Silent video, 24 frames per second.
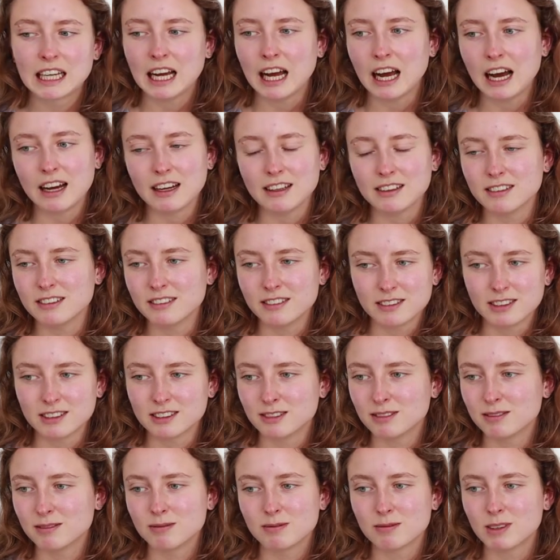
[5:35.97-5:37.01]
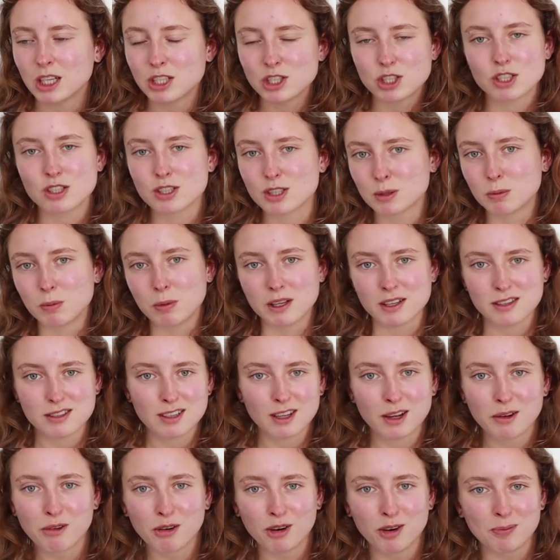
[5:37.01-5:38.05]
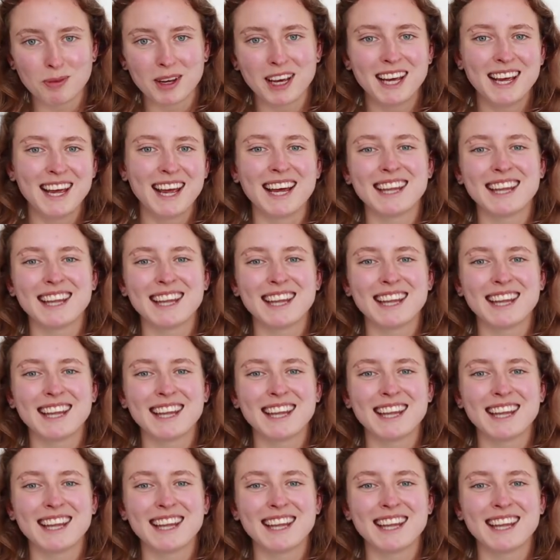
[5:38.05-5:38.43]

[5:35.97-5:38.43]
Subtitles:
and that's just a blessing for me.